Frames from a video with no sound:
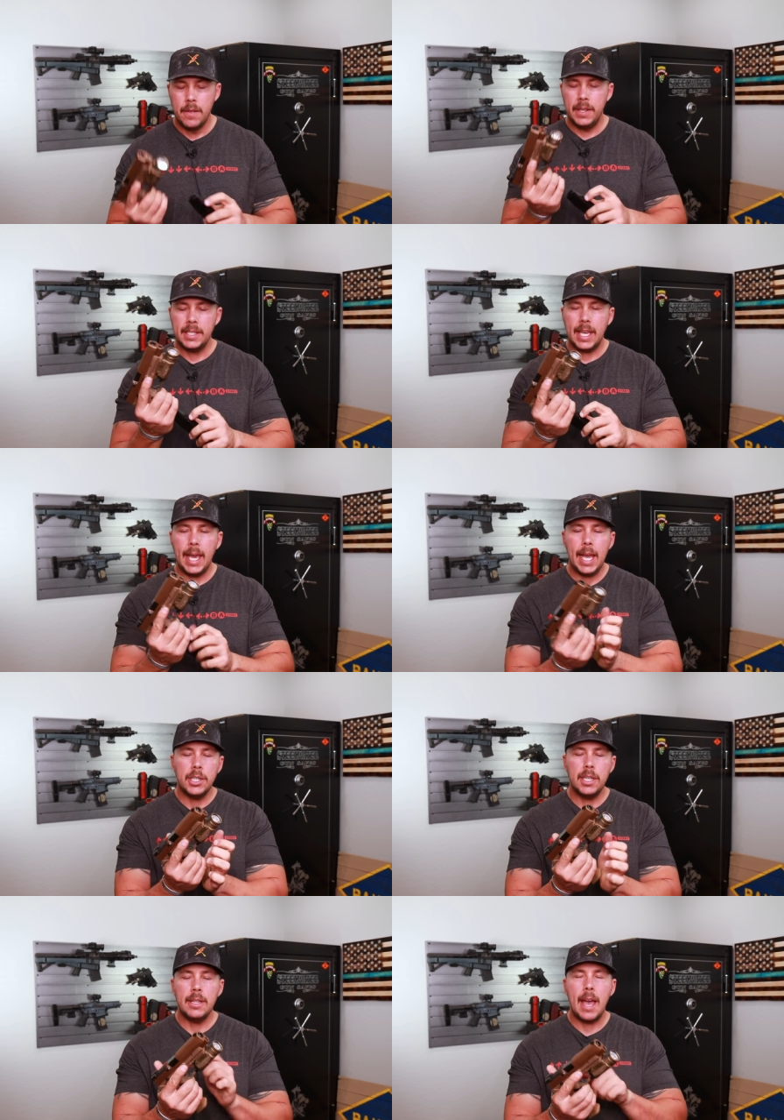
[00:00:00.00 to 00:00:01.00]
that's
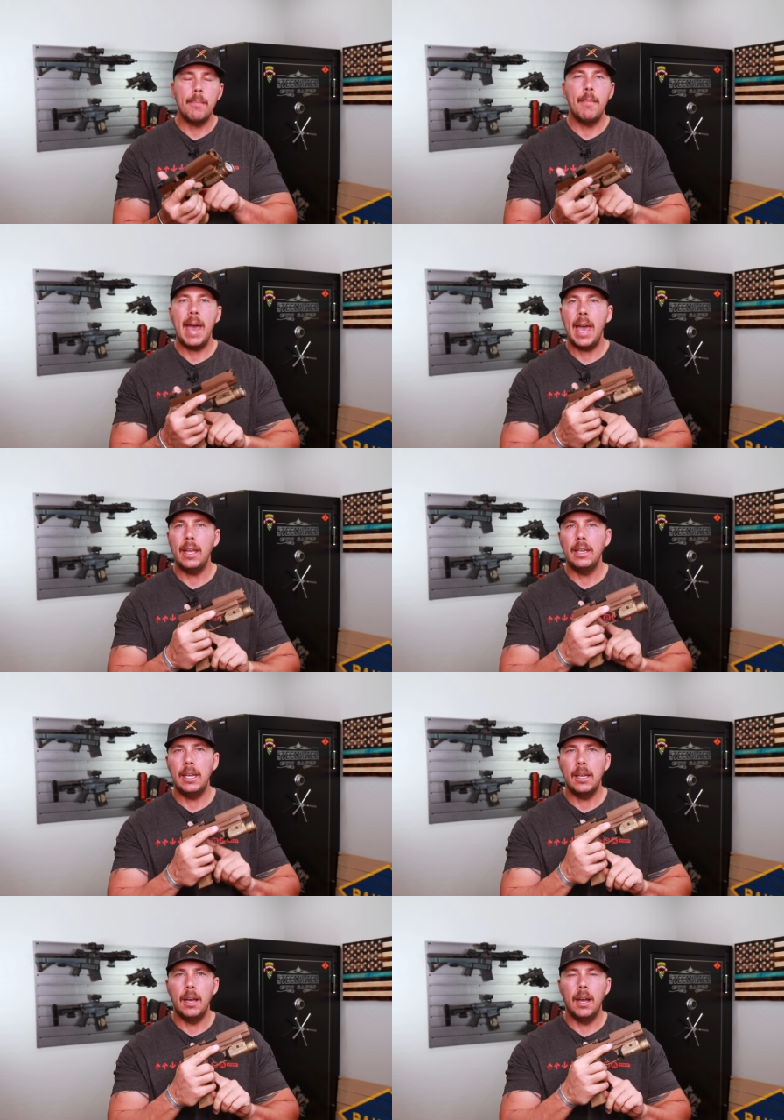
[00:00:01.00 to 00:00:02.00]
catching that
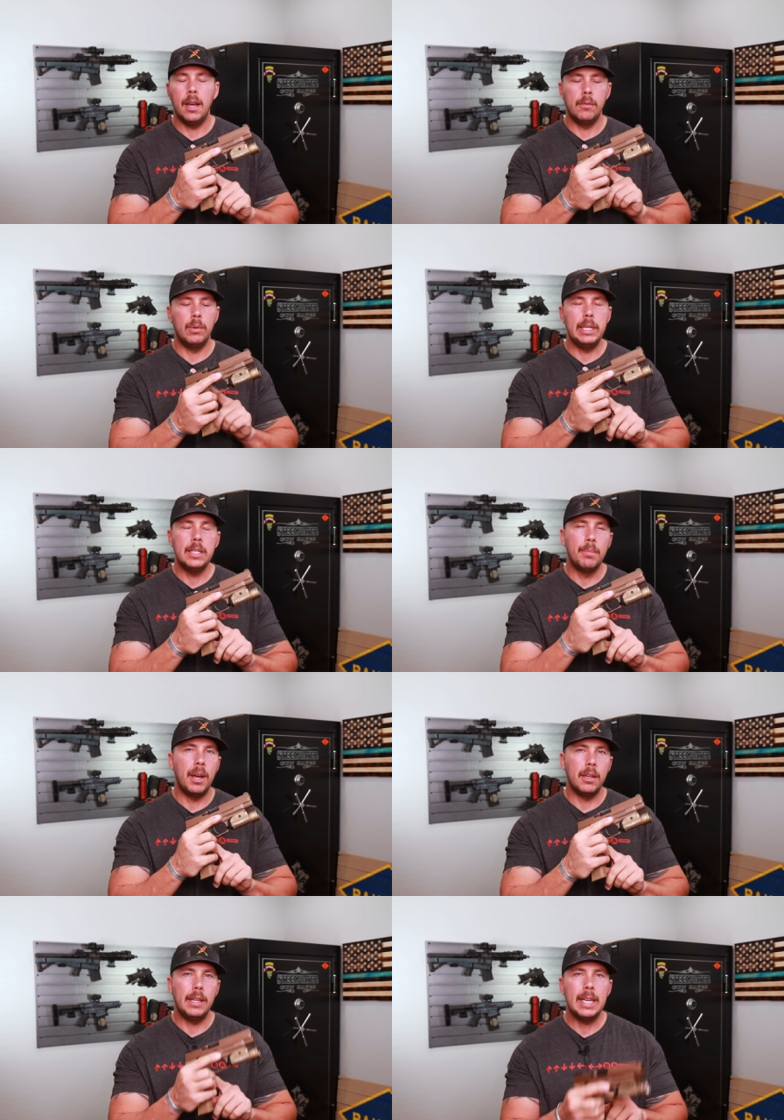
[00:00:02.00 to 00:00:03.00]
mag release
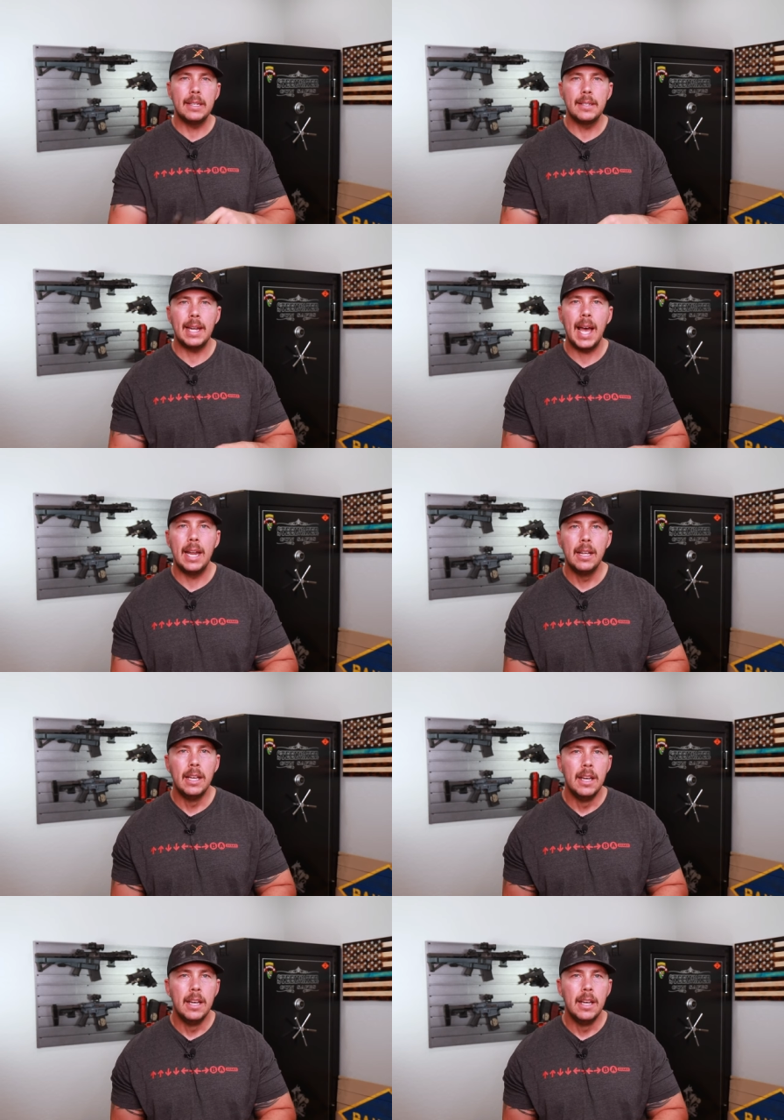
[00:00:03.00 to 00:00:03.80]
button on the inside